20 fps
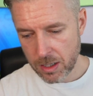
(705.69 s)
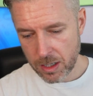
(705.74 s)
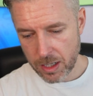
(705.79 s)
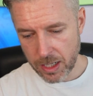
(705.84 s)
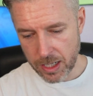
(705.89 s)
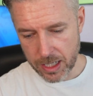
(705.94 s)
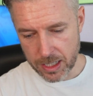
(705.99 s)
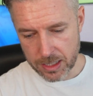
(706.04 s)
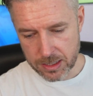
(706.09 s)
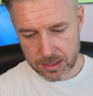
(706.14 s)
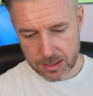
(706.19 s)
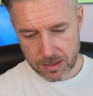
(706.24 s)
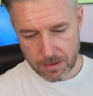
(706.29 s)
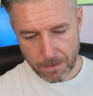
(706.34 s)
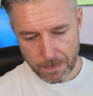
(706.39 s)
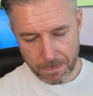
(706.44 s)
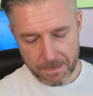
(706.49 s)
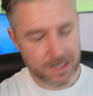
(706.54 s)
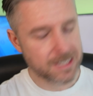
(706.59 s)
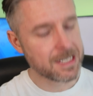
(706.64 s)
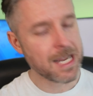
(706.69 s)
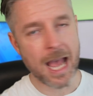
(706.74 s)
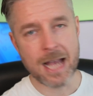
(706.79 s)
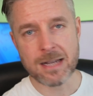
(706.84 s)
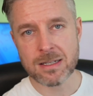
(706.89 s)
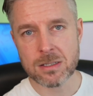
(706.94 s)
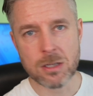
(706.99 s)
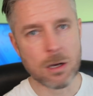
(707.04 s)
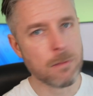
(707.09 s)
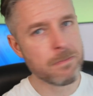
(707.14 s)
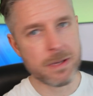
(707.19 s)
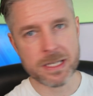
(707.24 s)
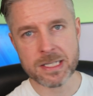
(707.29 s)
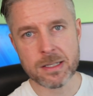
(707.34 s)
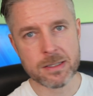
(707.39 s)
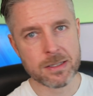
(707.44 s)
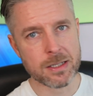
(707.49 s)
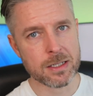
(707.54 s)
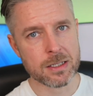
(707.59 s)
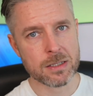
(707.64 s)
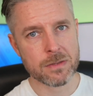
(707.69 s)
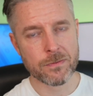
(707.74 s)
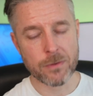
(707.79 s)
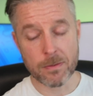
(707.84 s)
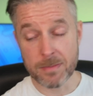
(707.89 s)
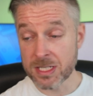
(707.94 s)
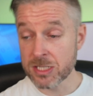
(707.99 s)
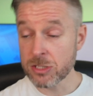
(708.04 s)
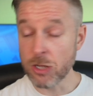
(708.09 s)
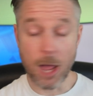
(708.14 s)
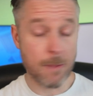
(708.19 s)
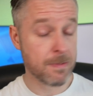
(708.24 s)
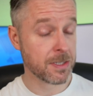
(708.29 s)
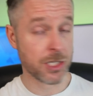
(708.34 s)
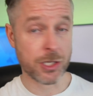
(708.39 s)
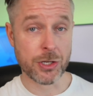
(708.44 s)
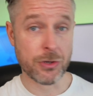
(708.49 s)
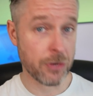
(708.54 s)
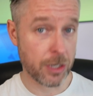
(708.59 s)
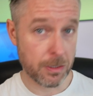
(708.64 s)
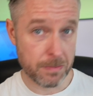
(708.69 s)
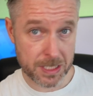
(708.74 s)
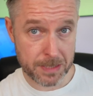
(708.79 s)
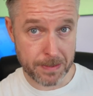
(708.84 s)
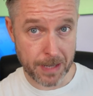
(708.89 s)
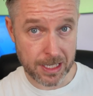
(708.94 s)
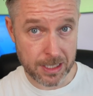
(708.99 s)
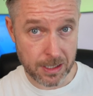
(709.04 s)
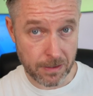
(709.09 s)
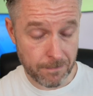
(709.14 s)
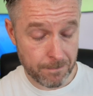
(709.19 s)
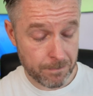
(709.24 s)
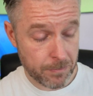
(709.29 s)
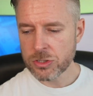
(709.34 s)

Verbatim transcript: is the attacks on businesses from a cybersecurity perspective.